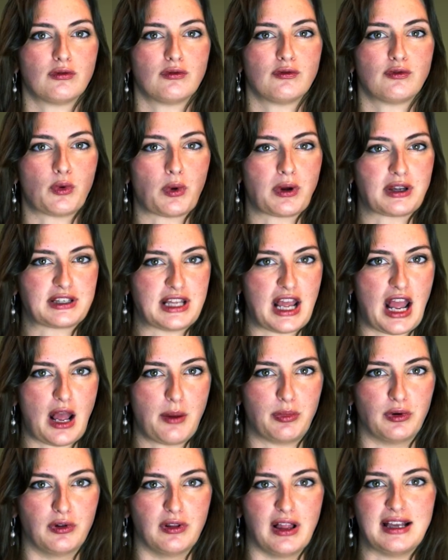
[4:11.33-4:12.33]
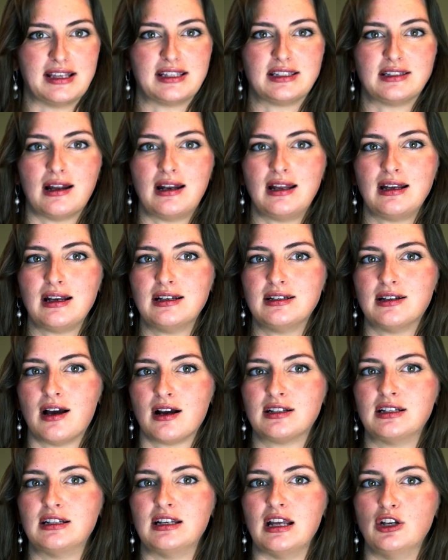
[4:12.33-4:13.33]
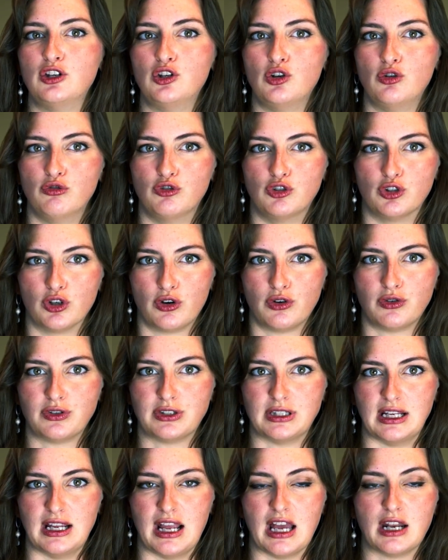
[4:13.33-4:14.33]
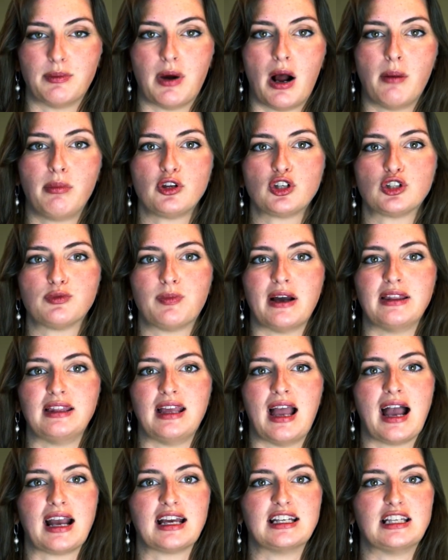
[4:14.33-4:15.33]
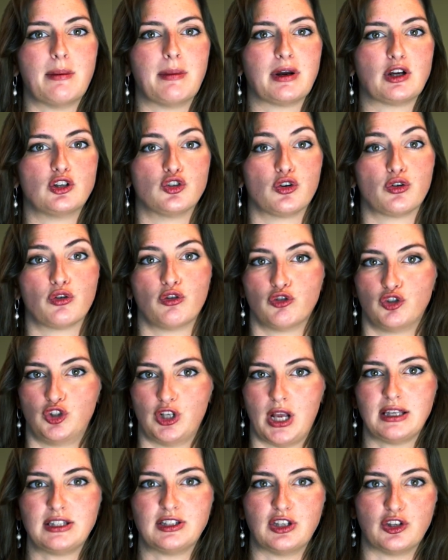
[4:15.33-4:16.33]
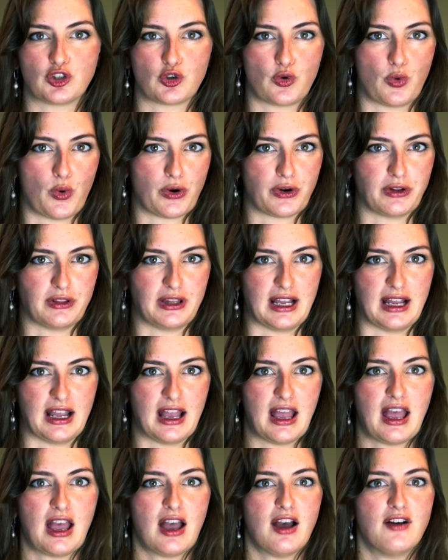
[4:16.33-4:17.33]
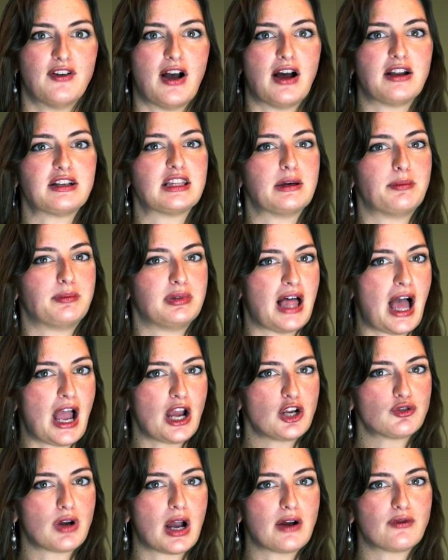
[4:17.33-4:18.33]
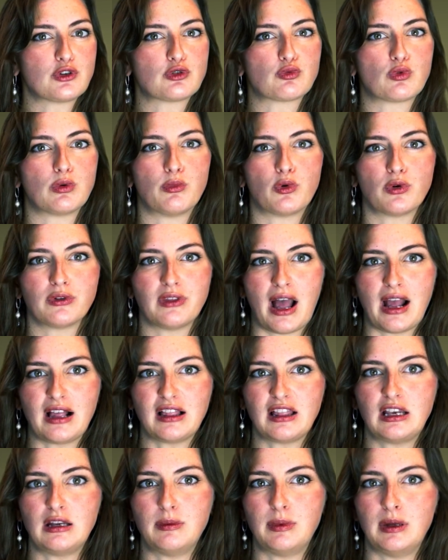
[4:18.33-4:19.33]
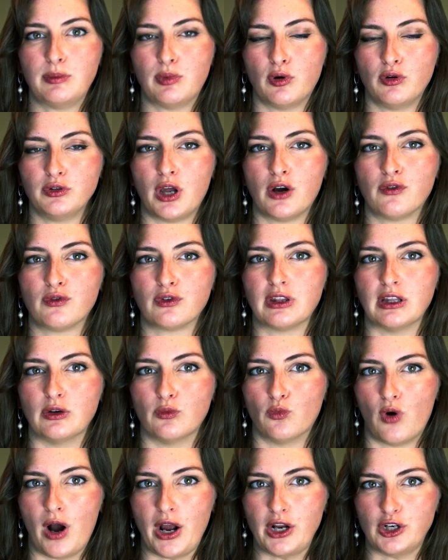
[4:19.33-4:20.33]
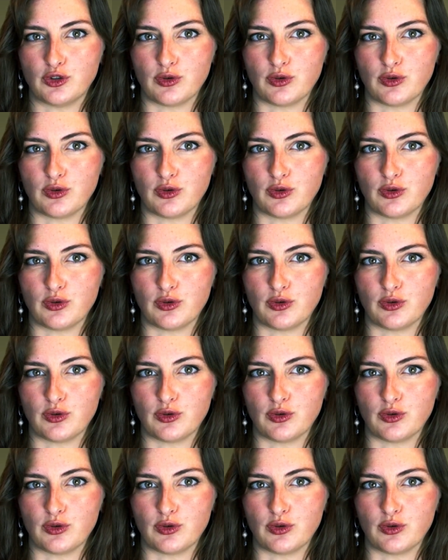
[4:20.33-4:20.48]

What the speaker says: For example, a study conducted in New Jersey and published by the academic journal Justice Quarterly found that black drivers were more likely to be pulled over than white